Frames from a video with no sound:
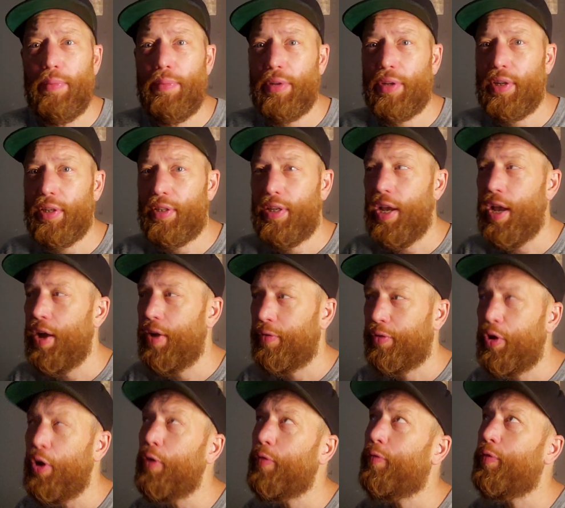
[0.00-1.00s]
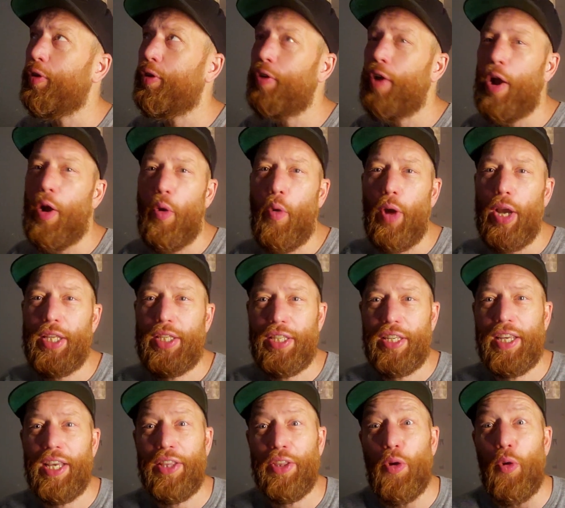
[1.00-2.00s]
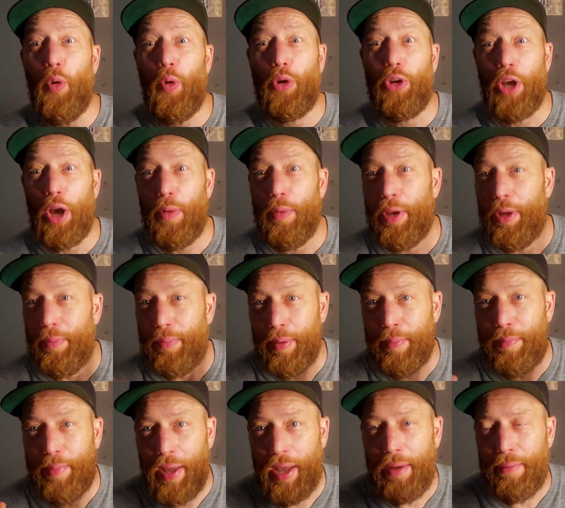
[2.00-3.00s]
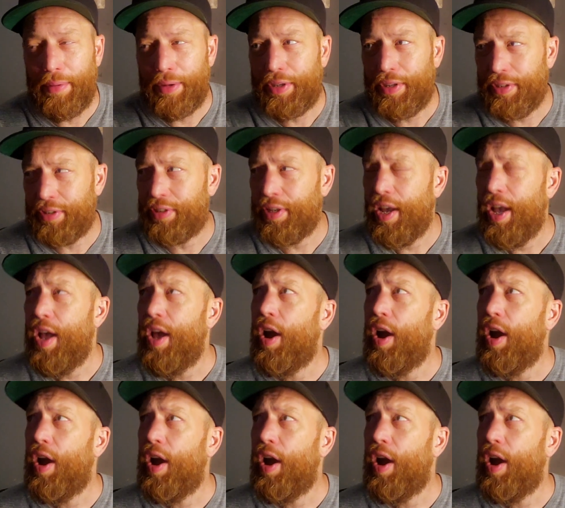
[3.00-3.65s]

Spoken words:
because I've got to figure out a way to get the audio a little bit better, because